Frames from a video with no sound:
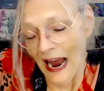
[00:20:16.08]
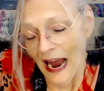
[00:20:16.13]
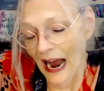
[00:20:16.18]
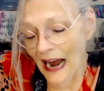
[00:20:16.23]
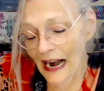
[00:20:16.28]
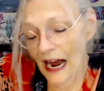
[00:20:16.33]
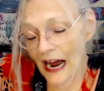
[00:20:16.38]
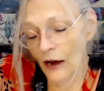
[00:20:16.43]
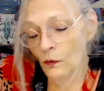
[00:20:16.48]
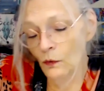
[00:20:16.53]

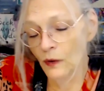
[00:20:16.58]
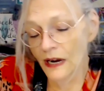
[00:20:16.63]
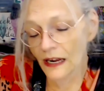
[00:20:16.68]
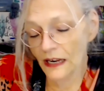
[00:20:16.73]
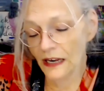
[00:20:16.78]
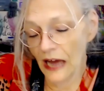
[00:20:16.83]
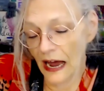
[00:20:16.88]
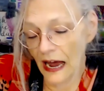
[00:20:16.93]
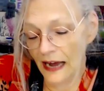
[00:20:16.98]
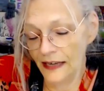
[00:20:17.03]
And I
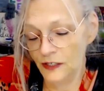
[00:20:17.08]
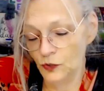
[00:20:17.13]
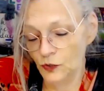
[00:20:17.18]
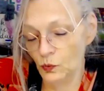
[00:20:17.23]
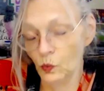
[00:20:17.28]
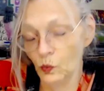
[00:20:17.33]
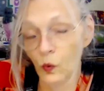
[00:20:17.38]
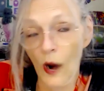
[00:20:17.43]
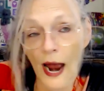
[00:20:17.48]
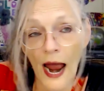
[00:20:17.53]
realized
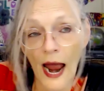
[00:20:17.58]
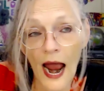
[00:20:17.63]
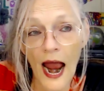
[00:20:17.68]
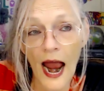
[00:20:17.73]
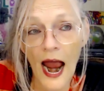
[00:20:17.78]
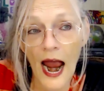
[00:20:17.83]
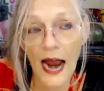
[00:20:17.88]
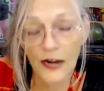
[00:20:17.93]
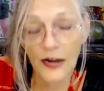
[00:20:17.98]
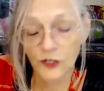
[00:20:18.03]

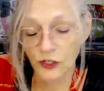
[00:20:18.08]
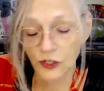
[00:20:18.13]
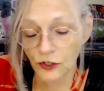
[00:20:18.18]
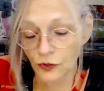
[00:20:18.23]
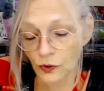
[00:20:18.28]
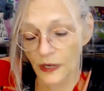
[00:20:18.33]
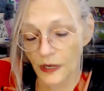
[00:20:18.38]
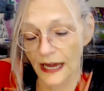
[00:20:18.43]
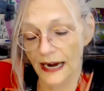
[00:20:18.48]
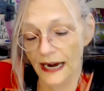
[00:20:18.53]
way
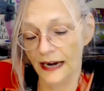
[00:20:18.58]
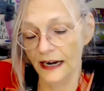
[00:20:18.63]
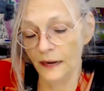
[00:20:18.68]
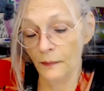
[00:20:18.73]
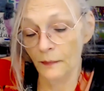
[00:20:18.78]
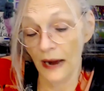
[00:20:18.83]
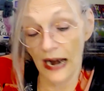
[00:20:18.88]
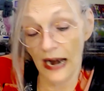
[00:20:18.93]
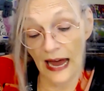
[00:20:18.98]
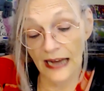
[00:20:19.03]
too late in
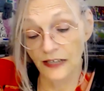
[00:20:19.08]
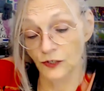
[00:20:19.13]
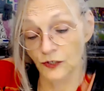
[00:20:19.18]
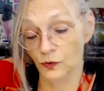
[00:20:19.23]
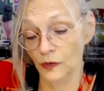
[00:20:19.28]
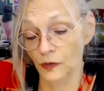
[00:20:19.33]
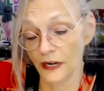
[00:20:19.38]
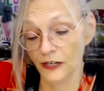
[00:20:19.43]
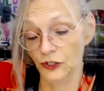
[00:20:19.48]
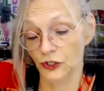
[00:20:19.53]
my last
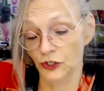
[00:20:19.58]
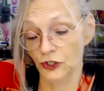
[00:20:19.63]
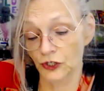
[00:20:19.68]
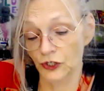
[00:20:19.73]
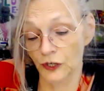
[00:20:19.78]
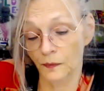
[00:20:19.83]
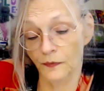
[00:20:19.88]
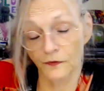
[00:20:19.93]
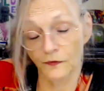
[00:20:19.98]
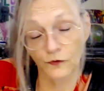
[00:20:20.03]

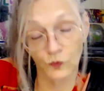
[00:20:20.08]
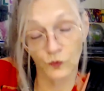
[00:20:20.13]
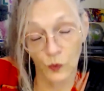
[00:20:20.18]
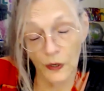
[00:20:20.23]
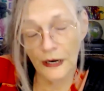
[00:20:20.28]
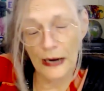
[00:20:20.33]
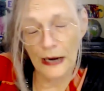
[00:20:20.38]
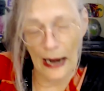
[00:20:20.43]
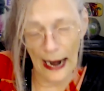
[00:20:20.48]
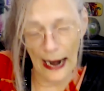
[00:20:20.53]
relationship of
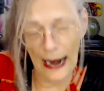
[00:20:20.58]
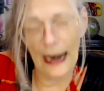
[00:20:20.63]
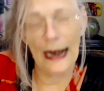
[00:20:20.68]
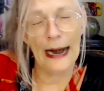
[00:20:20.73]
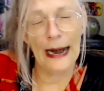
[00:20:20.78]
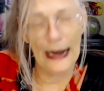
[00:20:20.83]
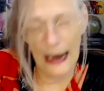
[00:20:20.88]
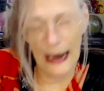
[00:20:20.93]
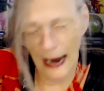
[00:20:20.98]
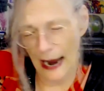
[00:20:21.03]
28
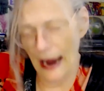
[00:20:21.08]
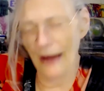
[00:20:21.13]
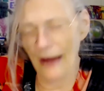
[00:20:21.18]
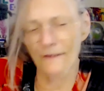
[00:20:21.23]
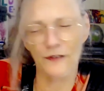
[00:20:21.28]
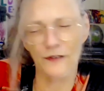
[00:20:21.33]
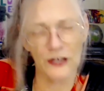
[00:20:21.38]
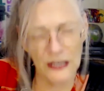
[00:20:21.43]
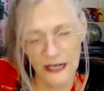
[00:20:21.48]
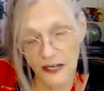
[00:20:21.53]
and a
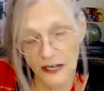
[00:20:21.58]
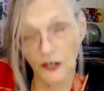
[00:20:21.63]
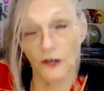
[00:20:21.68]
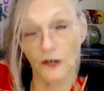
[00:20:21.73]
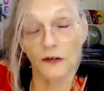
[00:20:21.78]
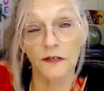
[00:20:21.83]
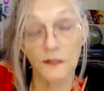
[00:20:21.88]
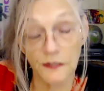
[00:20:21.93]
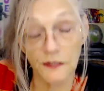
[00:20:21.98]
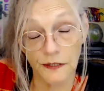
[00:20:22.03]
half
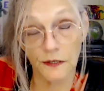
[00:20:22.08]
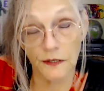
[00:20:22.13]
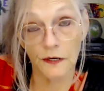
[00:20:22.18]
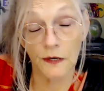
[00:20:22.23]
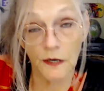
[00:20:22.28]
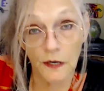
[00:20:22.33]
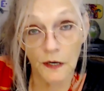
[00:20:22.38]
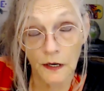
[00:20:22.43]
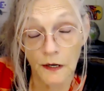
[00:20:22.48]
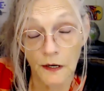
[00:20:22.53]
years
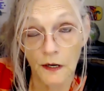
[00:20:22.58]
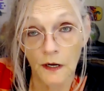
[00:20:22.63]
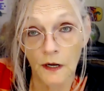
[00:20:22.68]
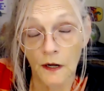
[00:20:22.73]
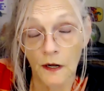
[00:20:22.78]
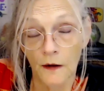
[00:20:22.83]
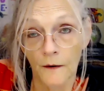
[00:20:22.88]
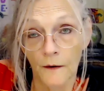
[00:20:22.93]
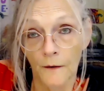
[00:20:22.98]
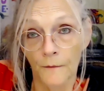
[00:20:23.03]

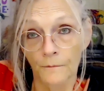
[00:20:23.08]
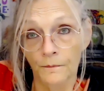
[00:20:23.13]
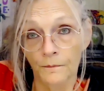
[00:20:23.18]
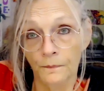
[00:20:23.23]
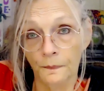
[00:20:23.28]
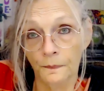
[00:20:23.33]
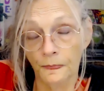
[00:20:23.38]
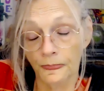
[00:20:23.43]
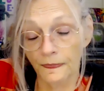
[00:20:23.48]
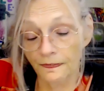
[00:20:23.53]

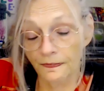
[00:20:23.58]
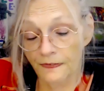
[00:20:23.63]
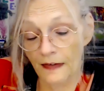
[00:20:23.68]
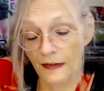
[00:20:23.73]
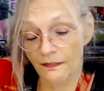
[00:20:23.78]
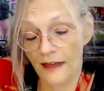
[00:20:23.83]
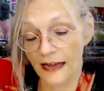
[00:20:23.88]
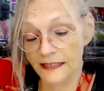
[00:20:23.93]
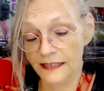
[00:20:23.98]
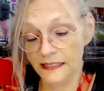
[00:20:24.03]

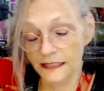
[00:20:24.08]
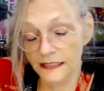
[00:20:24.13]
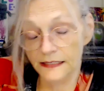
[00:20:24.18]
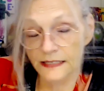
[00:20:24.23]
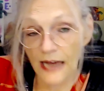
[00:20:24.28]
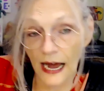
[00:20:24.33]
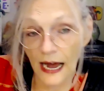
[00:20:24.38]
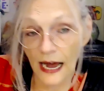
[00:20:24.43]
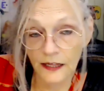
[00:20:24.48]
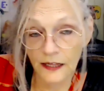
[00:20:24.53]
that that's
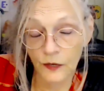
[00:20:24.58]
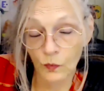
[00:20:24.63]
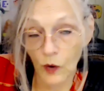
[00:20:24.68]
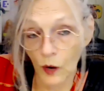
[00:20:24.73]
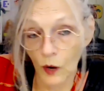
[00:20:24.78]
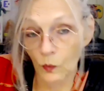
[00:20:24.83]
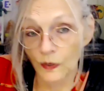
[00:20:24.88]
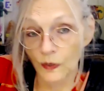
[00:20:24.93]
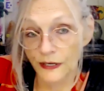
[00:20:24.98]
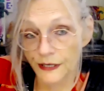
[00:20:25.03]
exactly
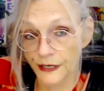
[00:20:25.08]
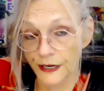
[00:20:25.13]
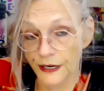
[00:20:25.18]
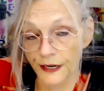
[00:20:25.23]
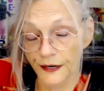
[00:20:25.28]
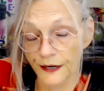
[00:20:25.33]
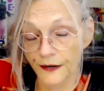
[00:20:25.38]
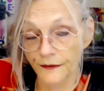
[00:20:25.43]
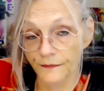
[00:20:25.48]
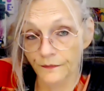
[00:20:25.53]
what we
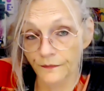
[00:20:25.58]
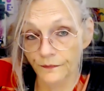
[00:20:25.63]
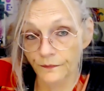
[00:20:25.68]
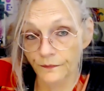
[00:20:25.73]
did,